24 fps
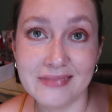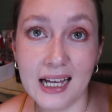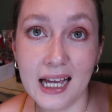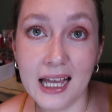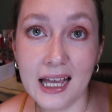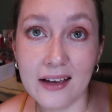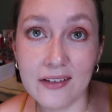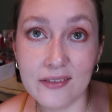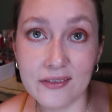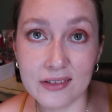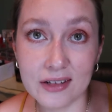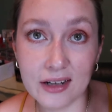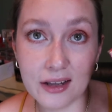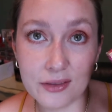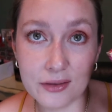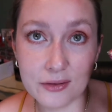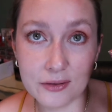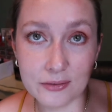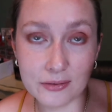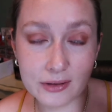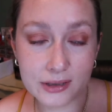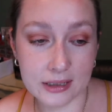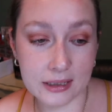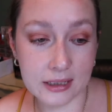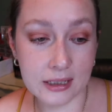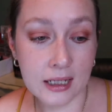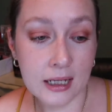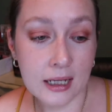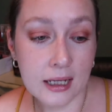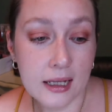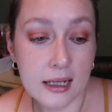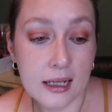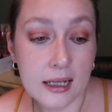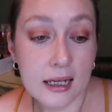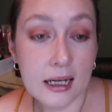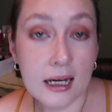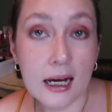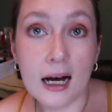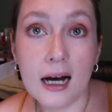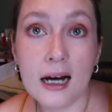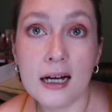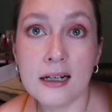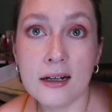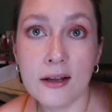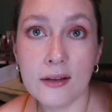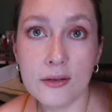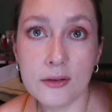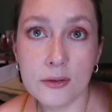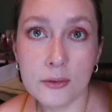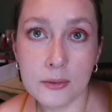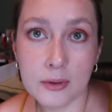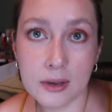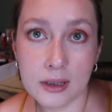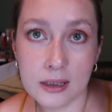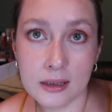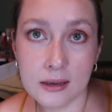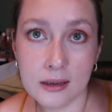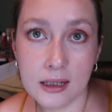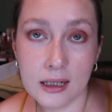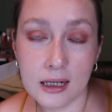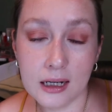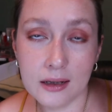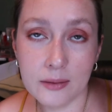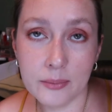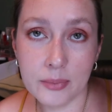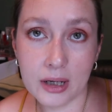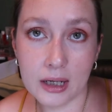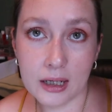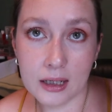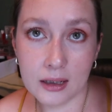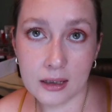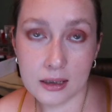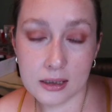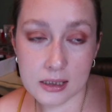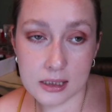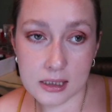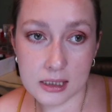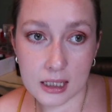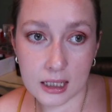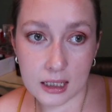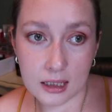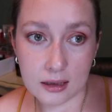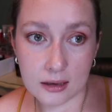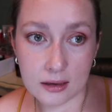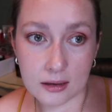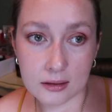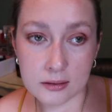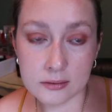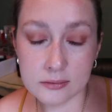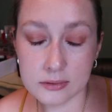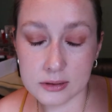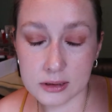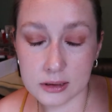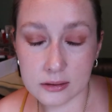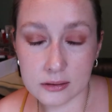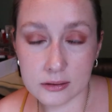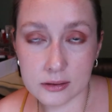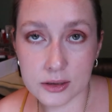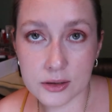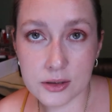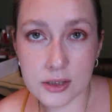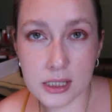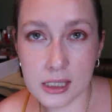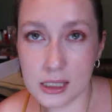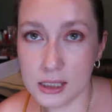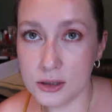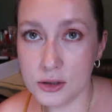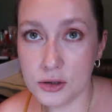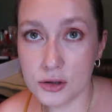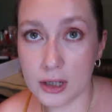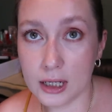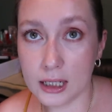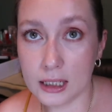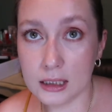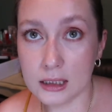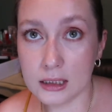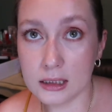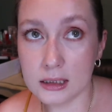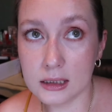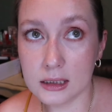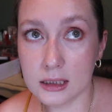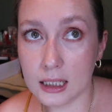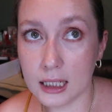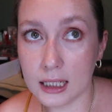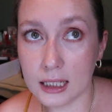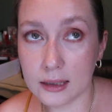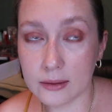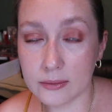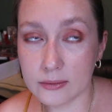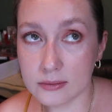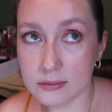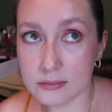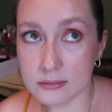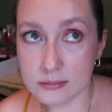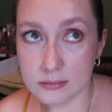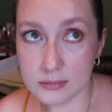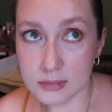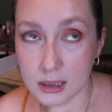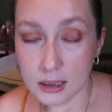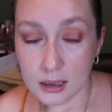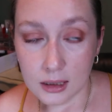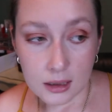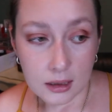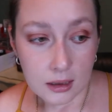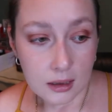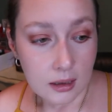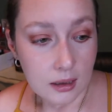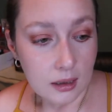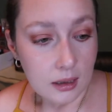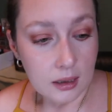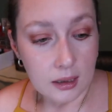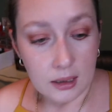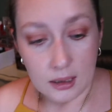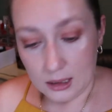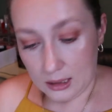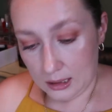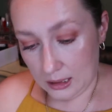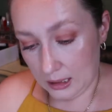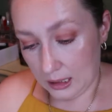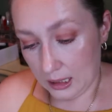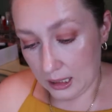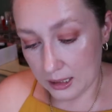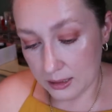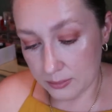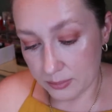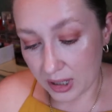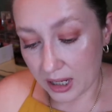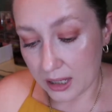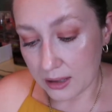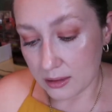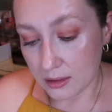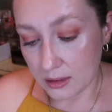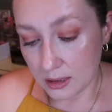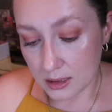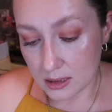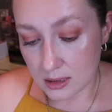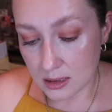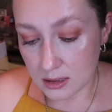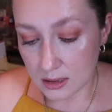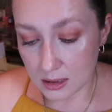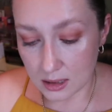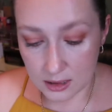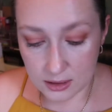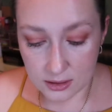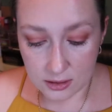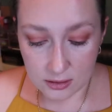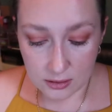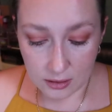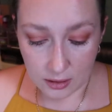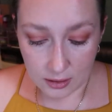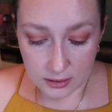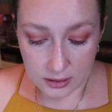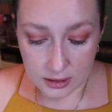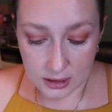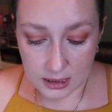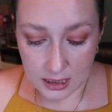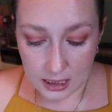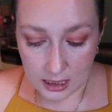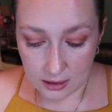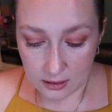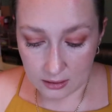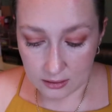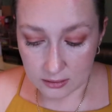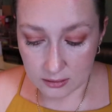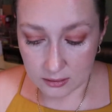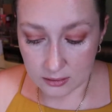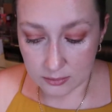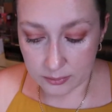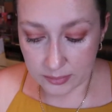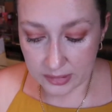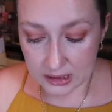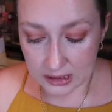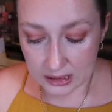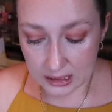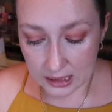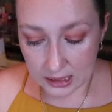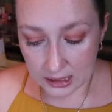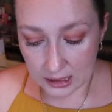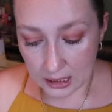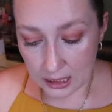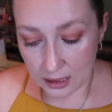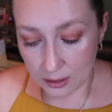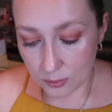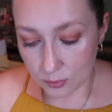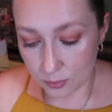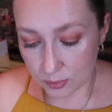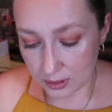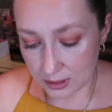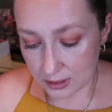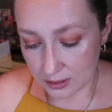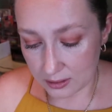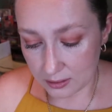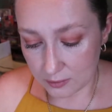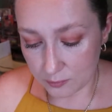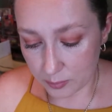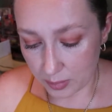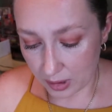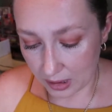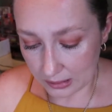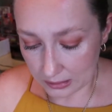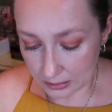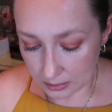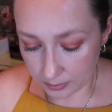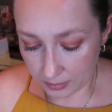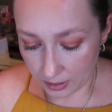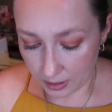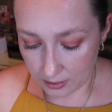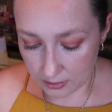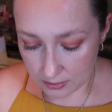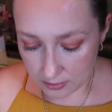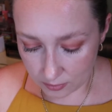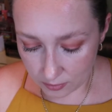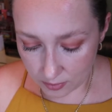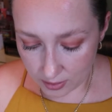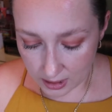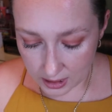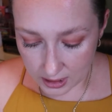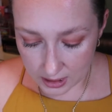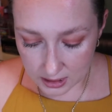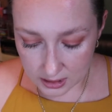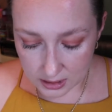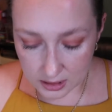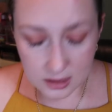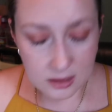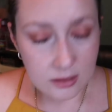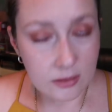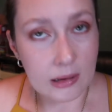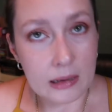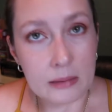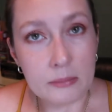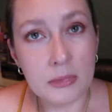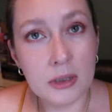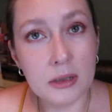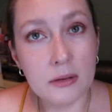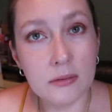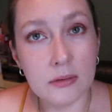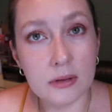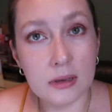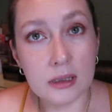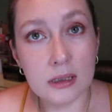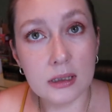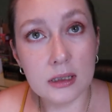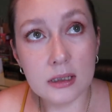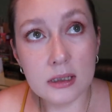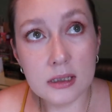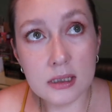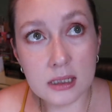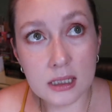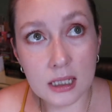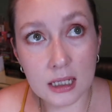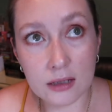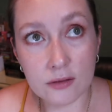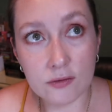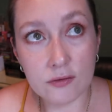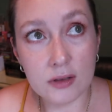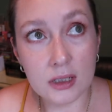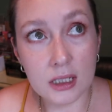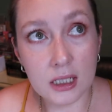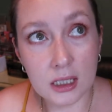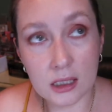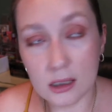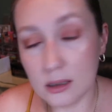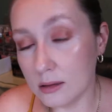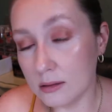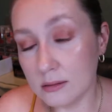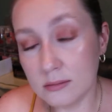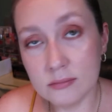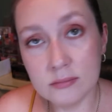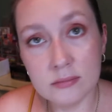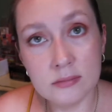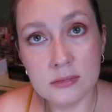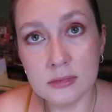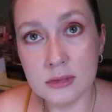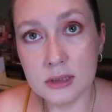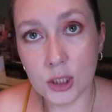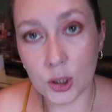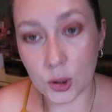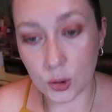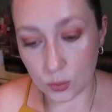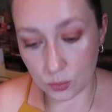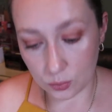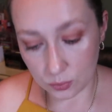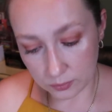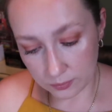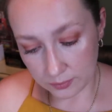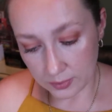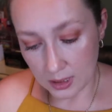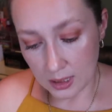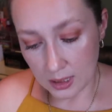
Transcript: I have another one. Another one that I bought on sale. So you see a trend like I buy things because they're on sale, but like I wouldn't have bought them otherwise. So am I really saving? No.